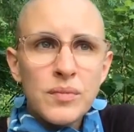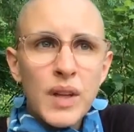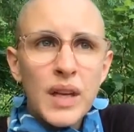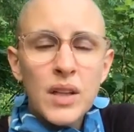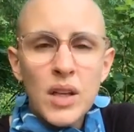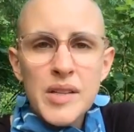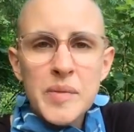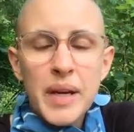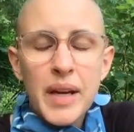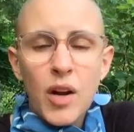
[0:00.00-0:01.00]

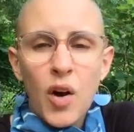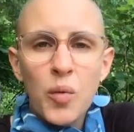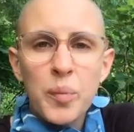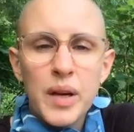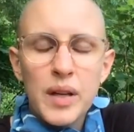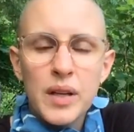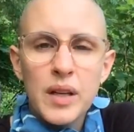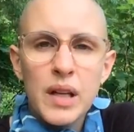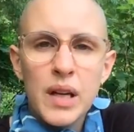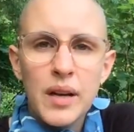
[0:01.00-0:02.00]
encouragement and hope,
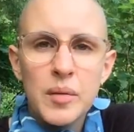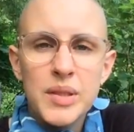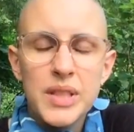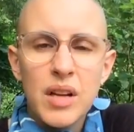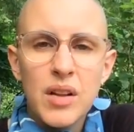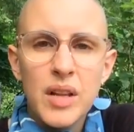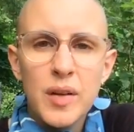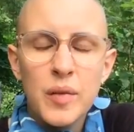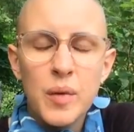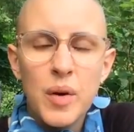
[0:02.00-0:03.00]
particularly
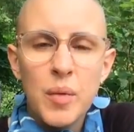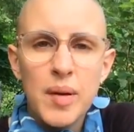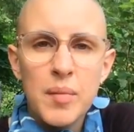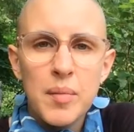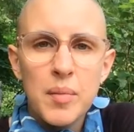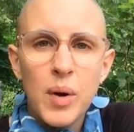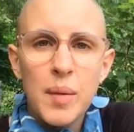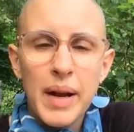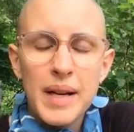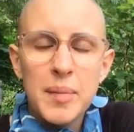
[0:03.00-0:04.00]
for
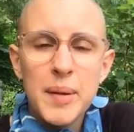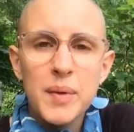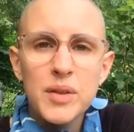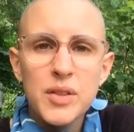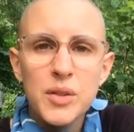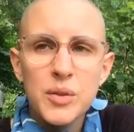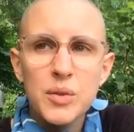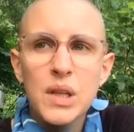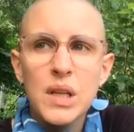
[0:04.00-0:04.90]
white-bodied people to